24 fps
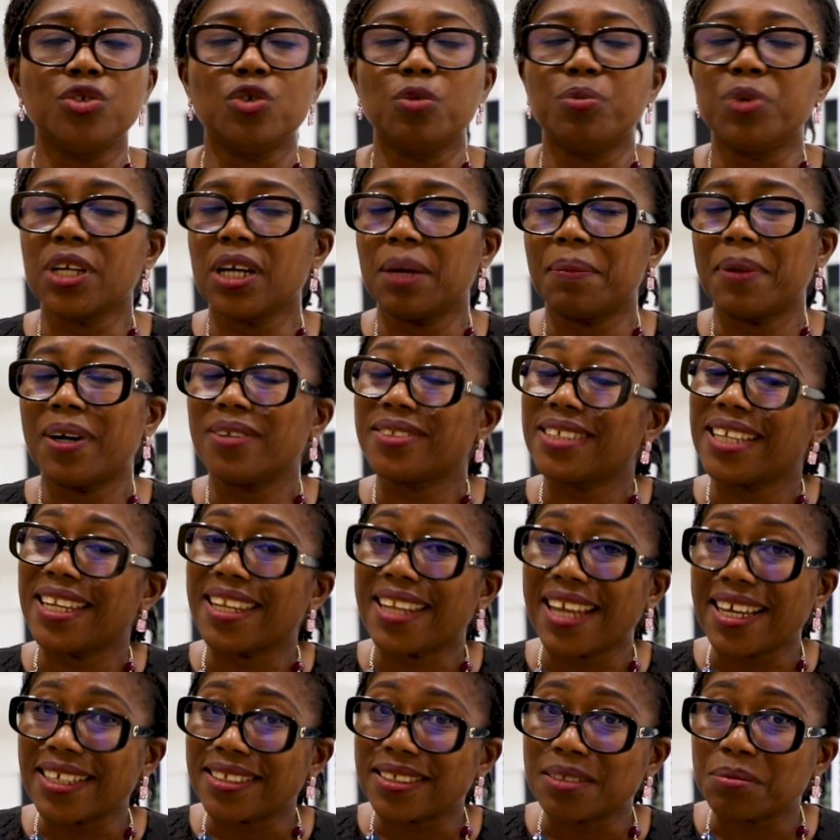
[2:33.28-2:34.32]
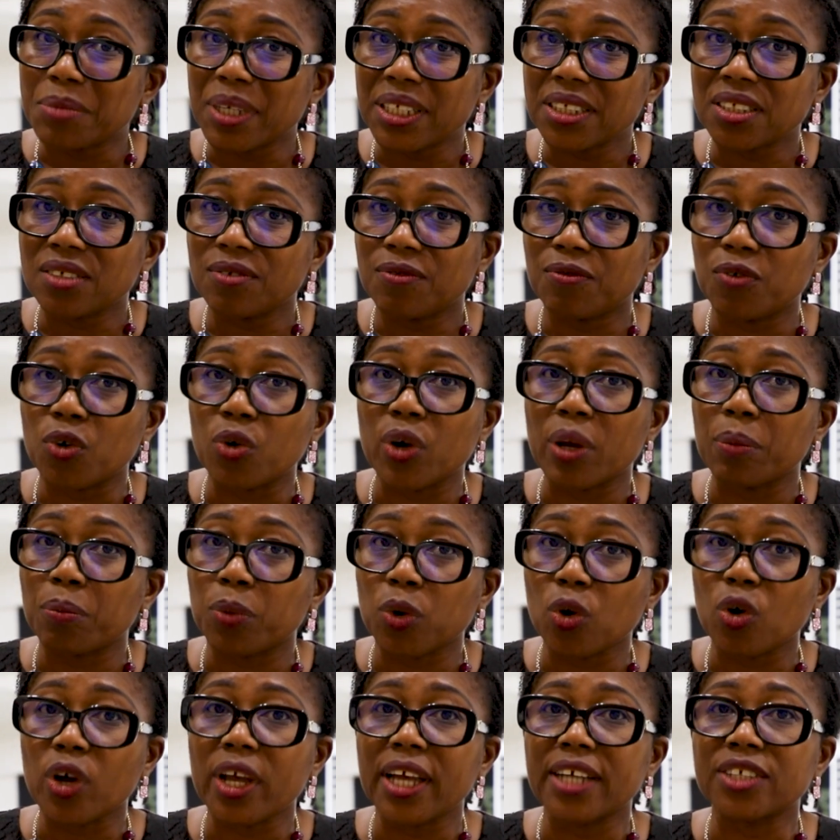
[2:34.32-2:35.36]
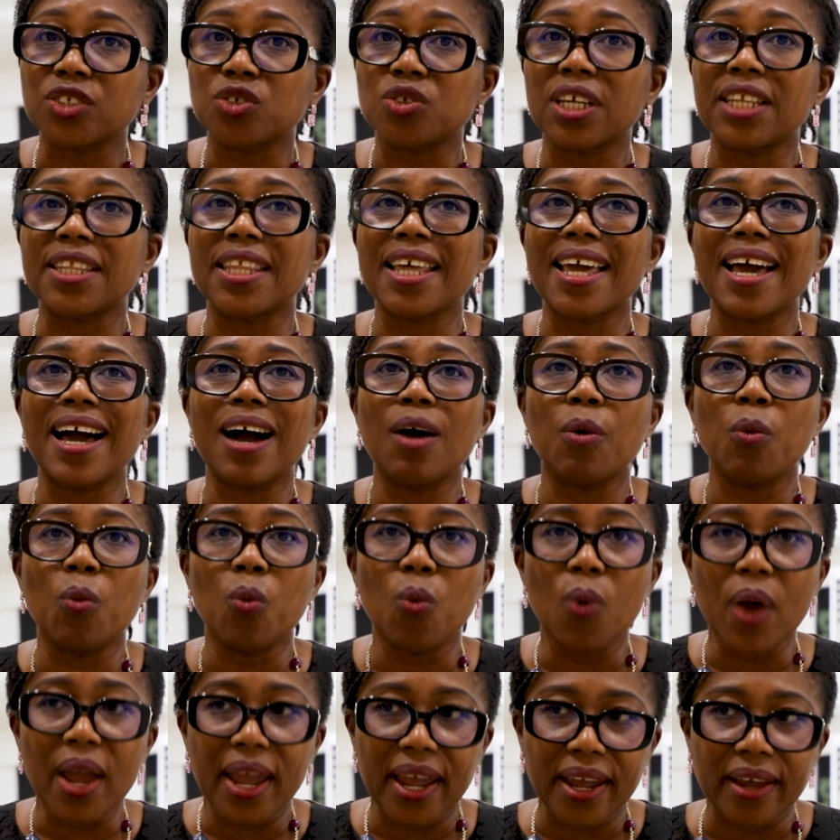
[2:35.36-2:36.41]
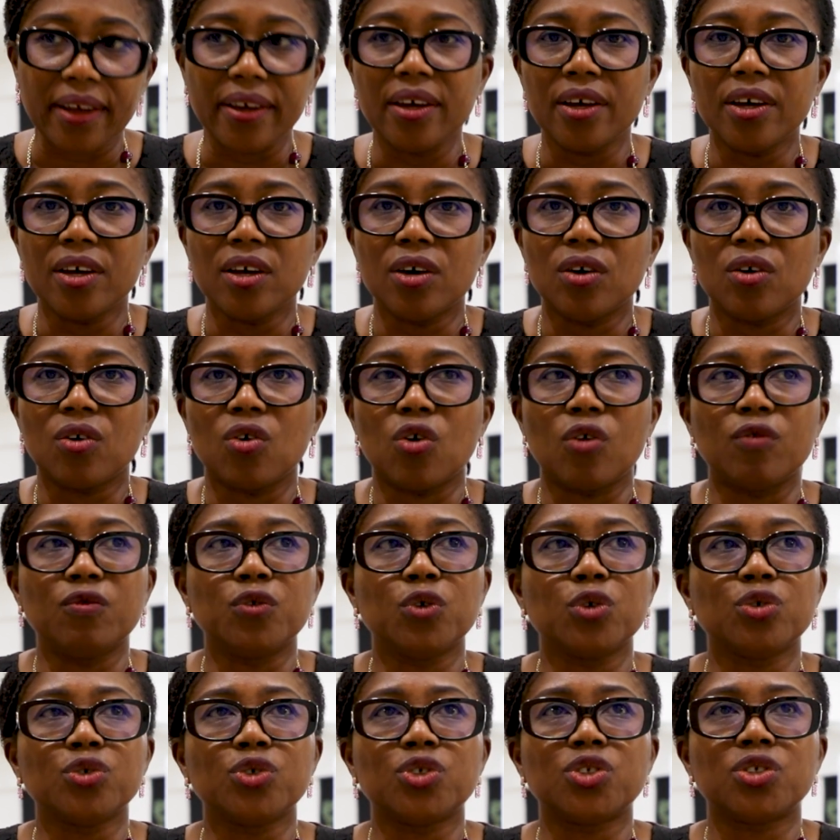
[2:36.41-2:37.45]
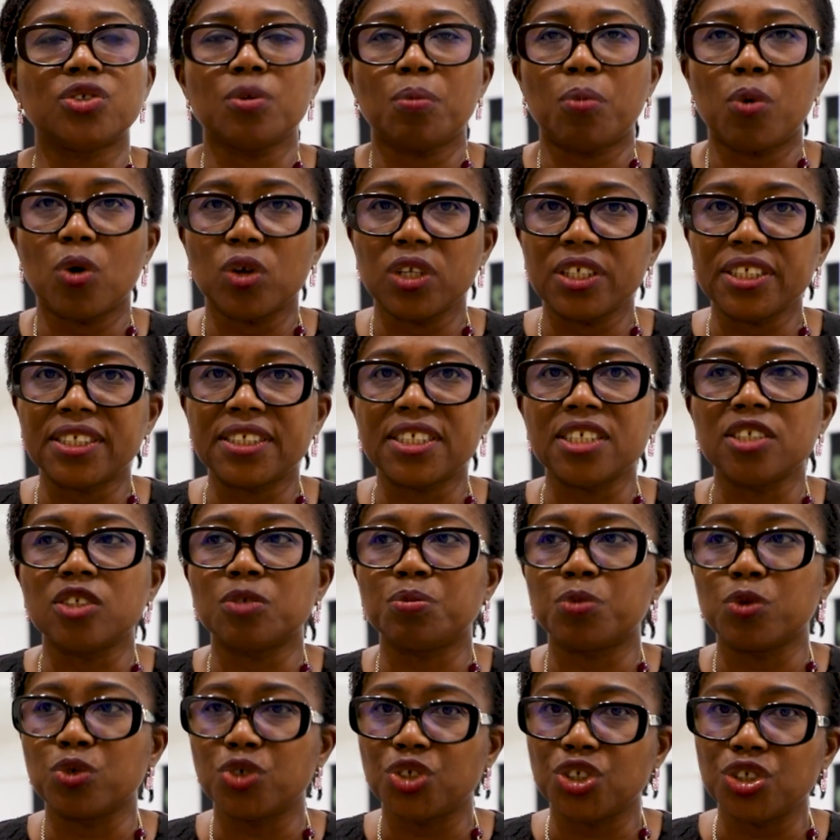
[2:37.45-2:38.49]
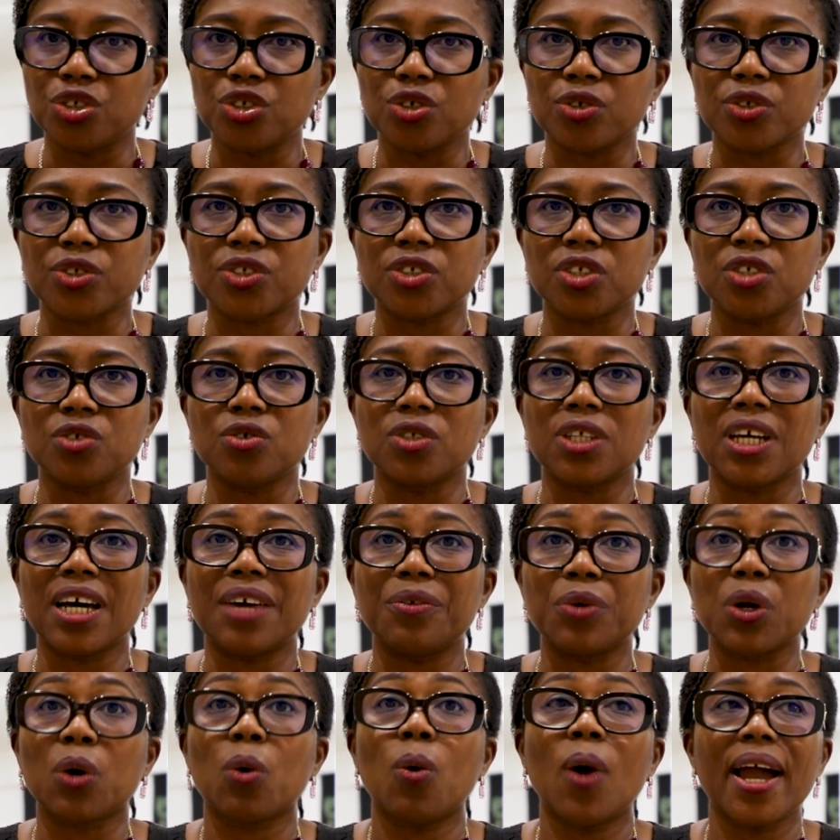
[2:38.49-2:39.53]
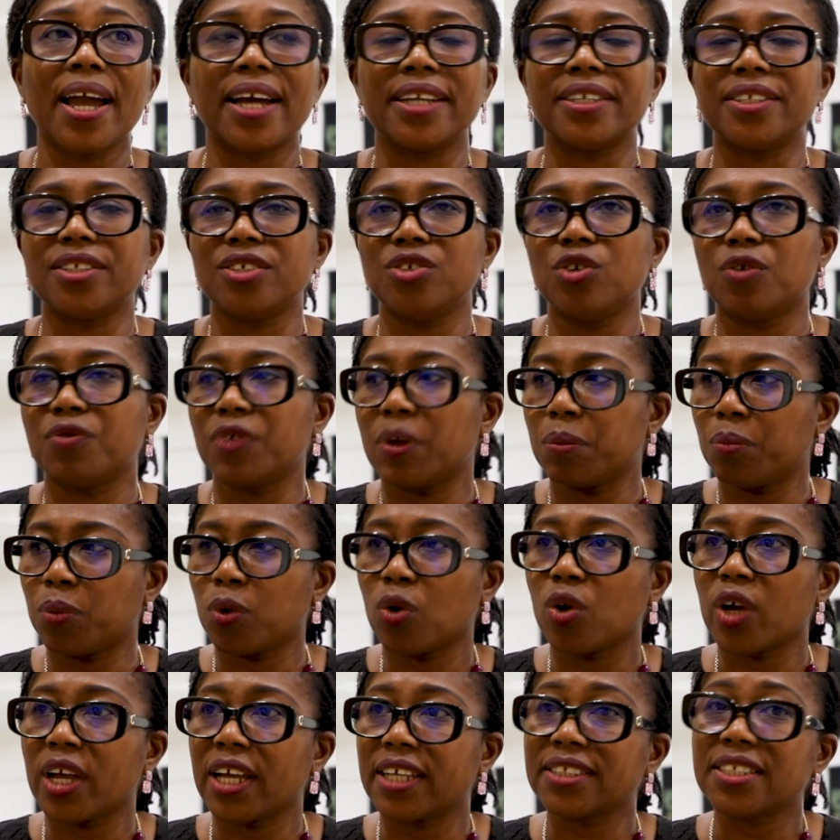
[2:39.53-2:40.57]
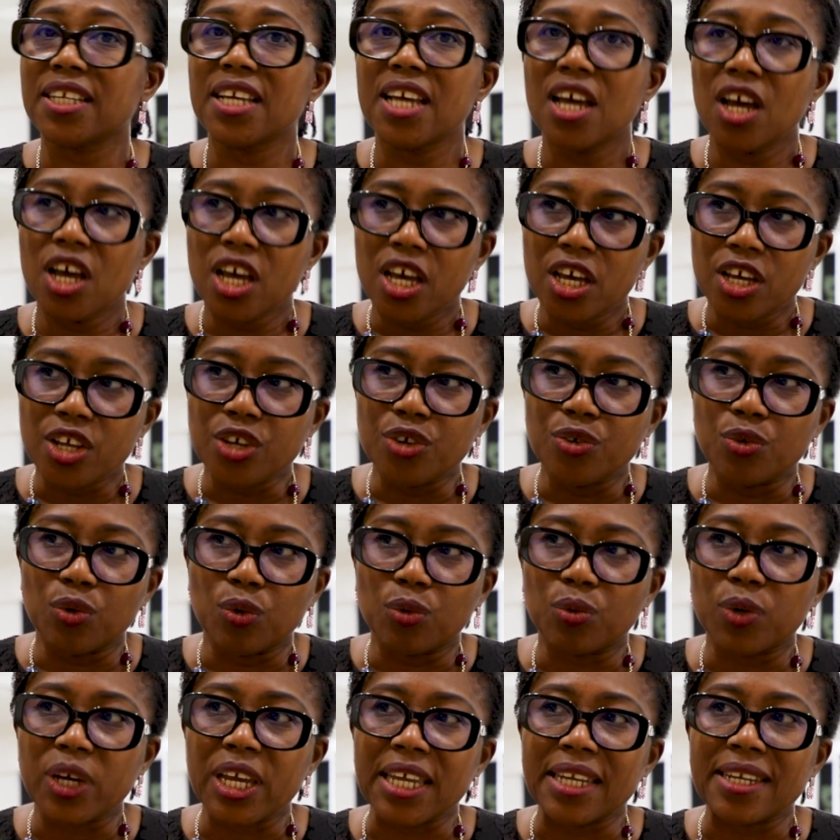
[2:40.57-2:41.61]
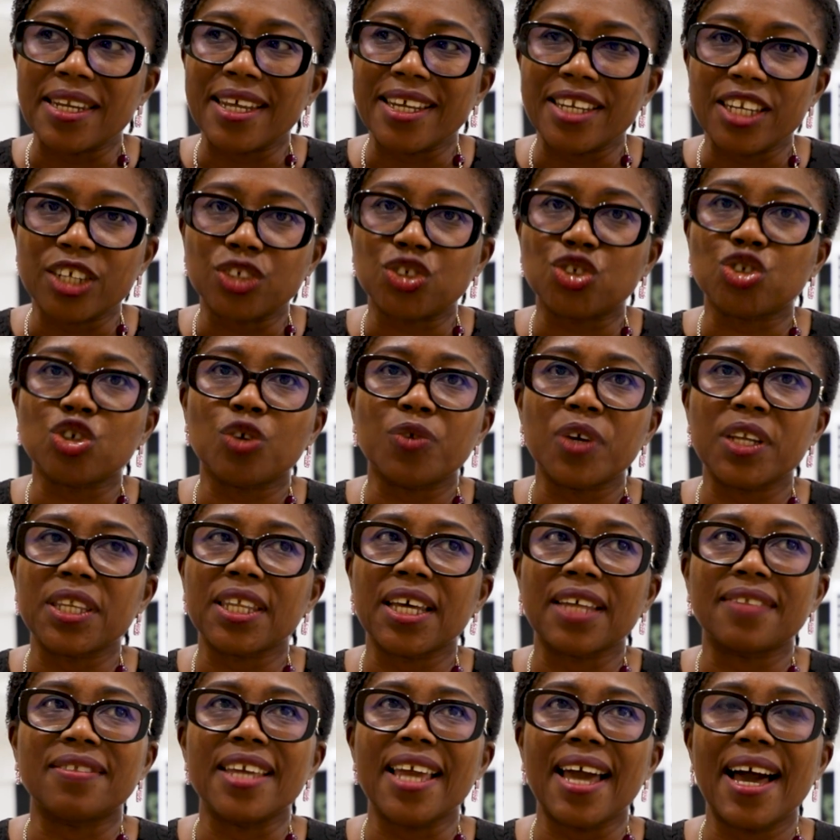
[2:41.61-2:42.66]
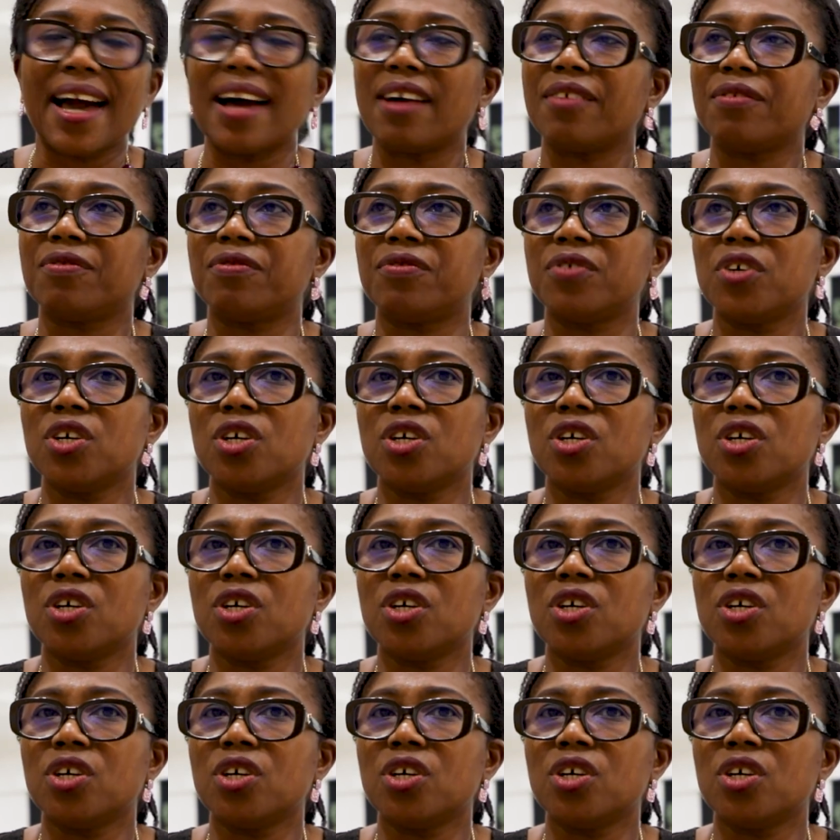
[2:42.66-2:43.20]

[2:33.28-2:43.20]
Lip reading: bring about enlightenment for employers so that they are aware of those policies, procedures, that are required, of employers, in ensuring that they have,